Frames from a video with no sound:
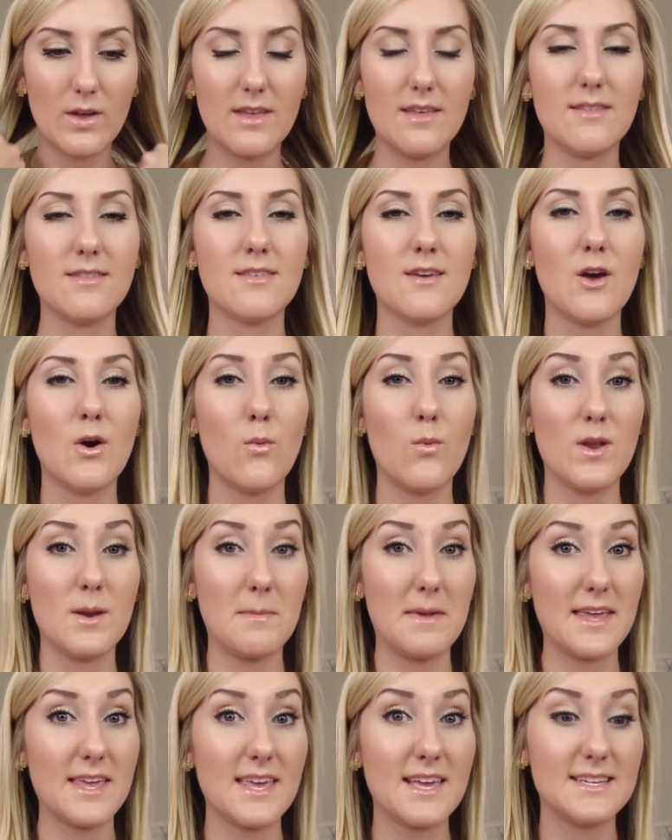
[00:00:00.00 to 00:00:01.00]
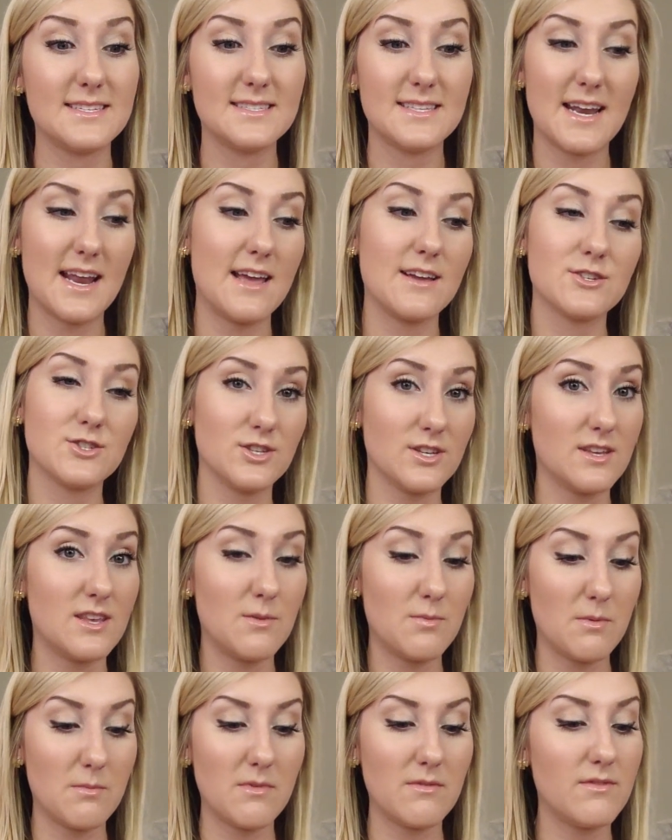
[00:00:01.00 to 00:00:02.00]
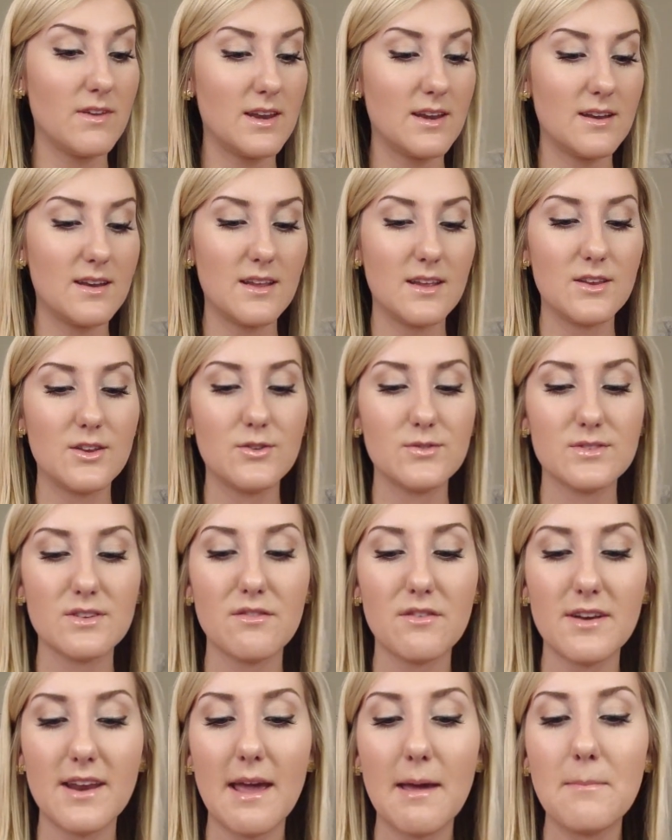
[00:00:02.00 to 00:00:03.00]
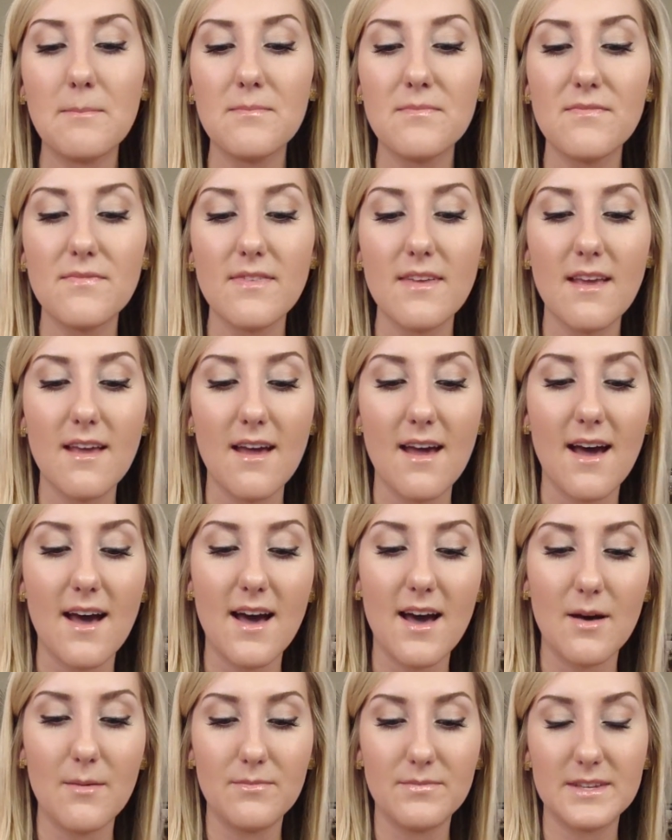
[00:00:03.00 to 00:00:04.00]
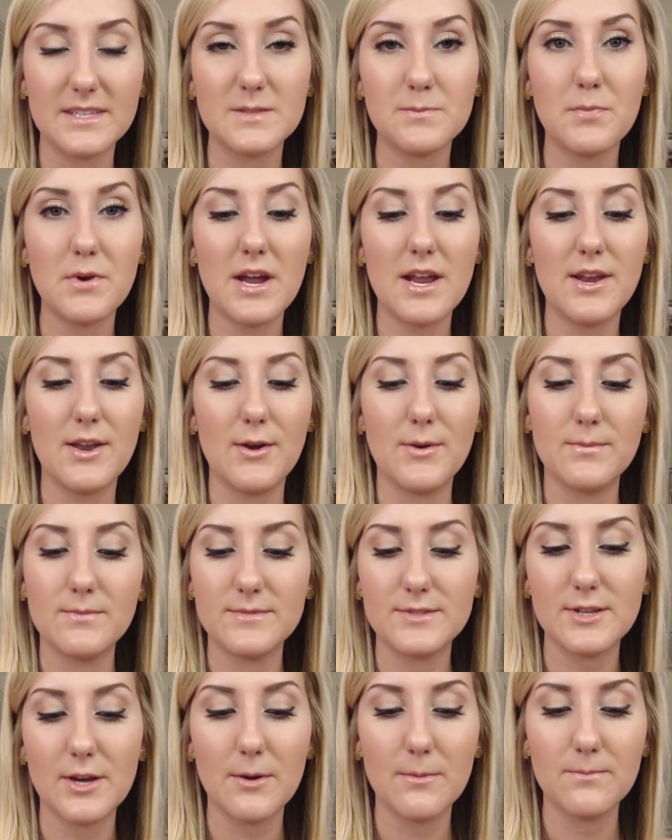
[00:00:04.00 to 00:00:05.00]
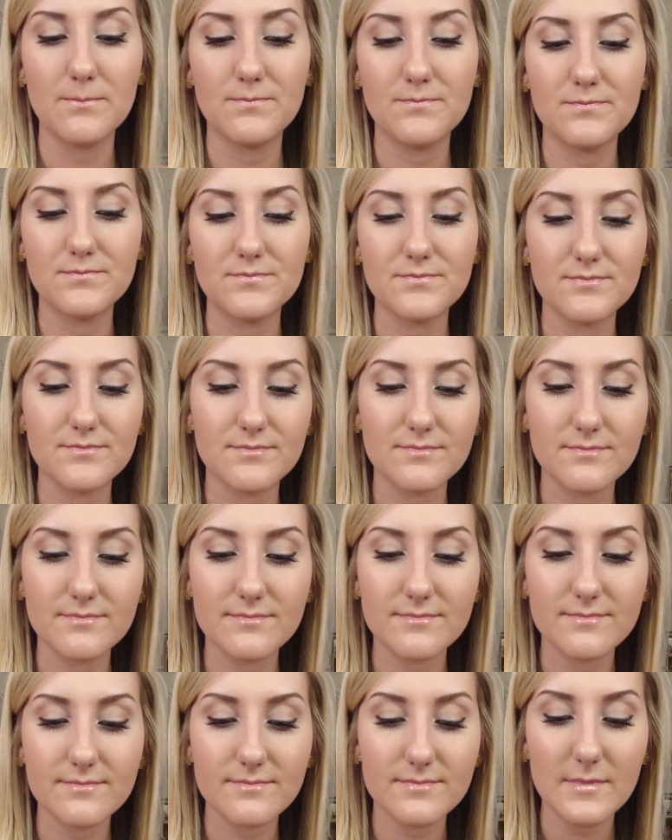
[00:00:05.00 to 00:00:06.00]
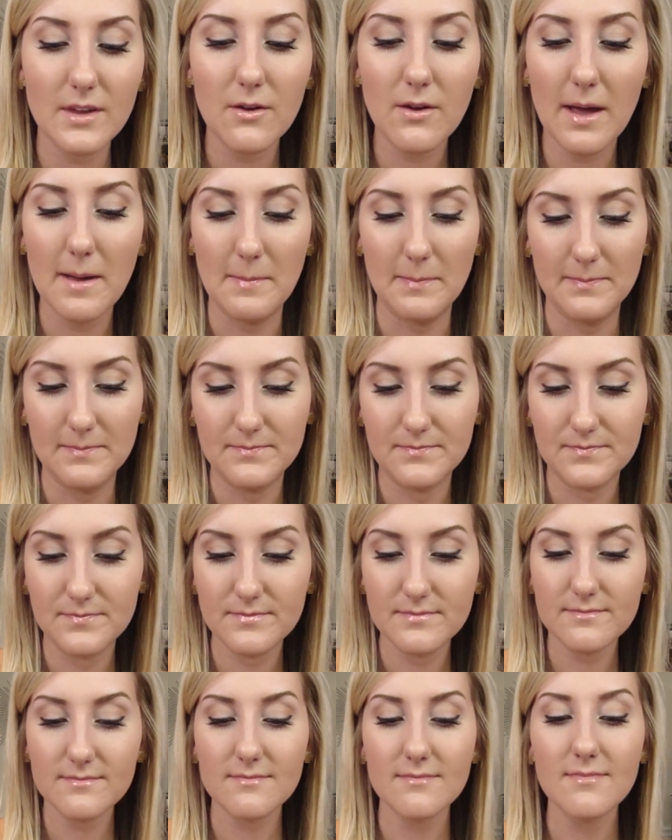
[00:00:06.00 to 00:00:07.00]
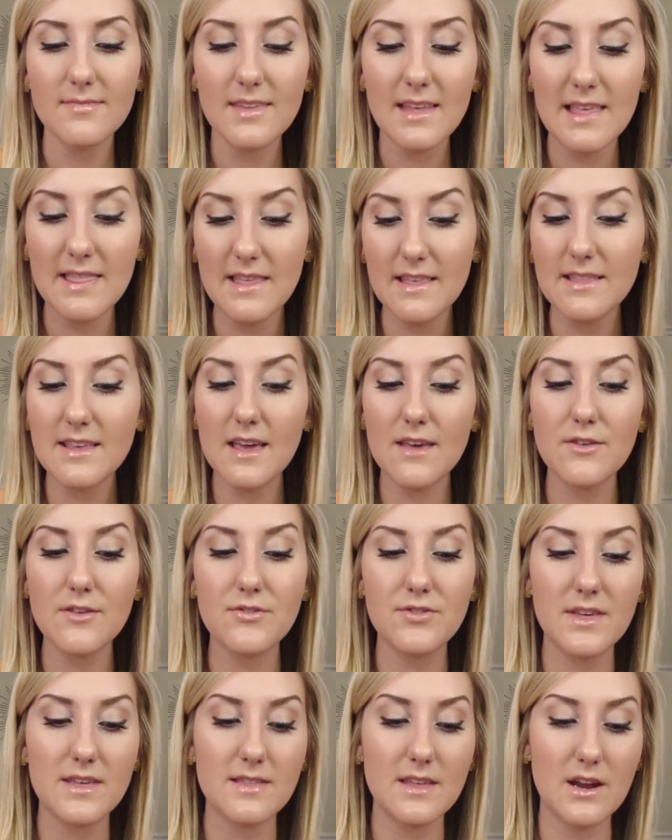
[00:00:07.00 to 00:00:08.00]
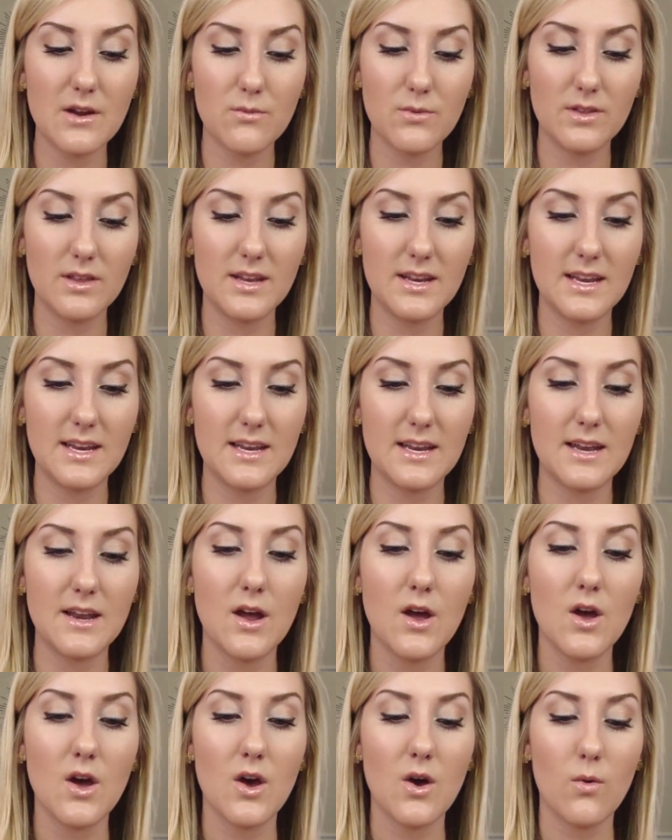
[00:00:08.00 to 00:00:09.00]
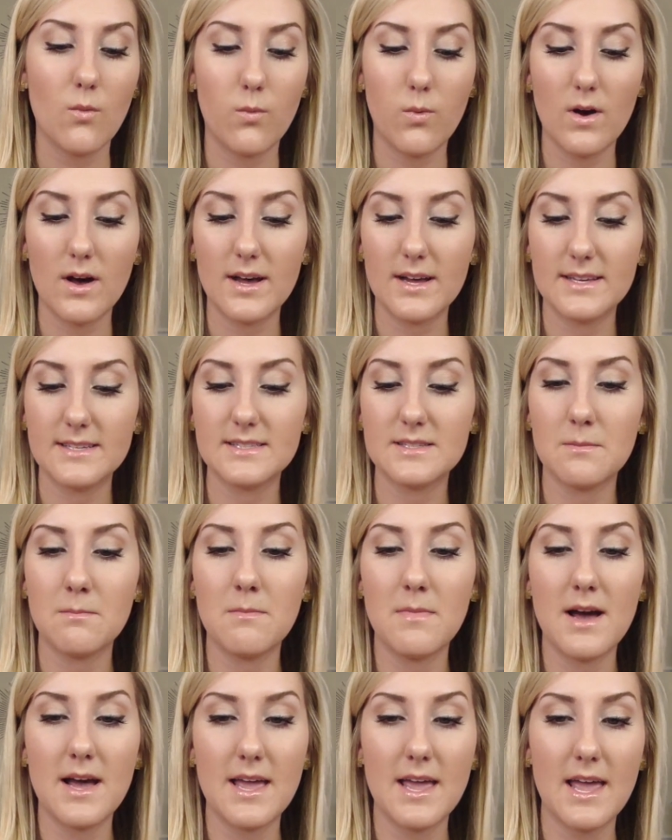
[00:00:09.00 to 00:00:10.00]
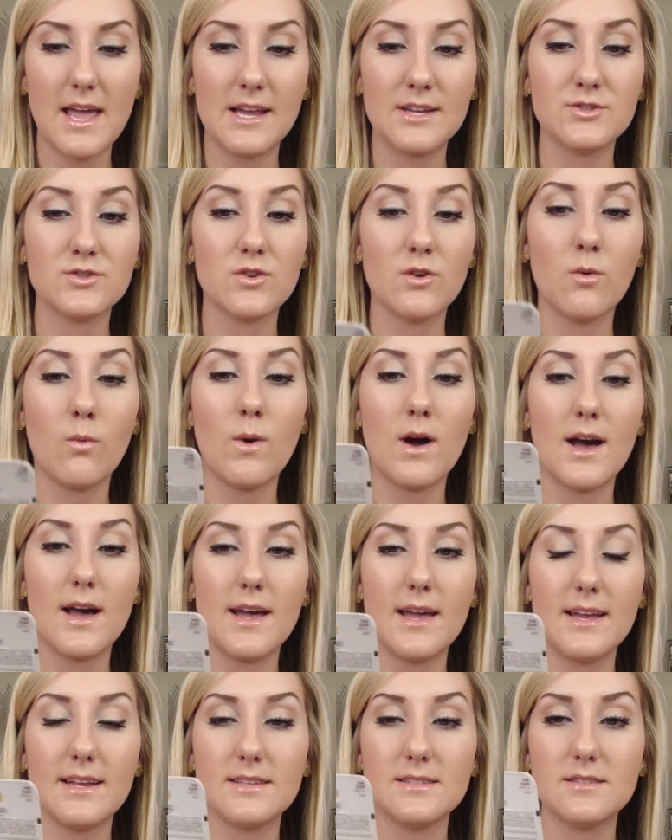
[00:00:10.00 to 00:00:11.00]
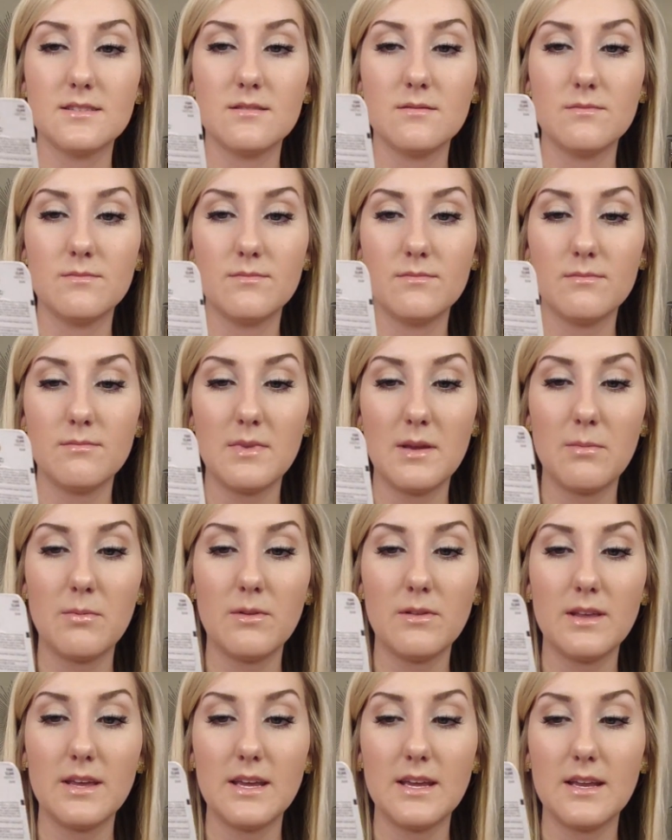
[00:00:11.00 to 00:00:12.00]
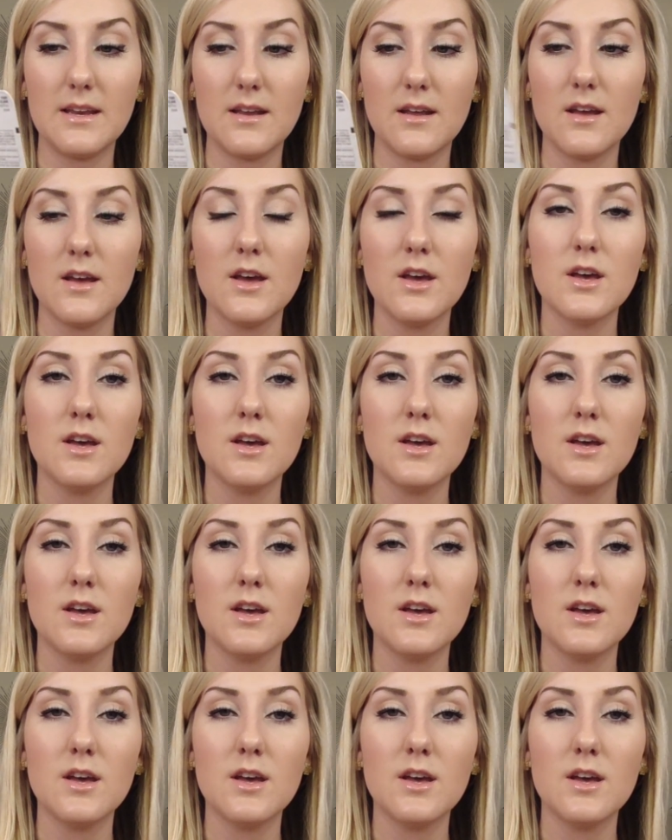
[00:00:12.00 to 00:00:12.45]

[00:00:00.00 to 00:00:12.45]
with one of my kits that I actually keep on my vanity and use every day. That's brand new. So, okay. And then the other thing that I really needed was my Age Rewind Maybelline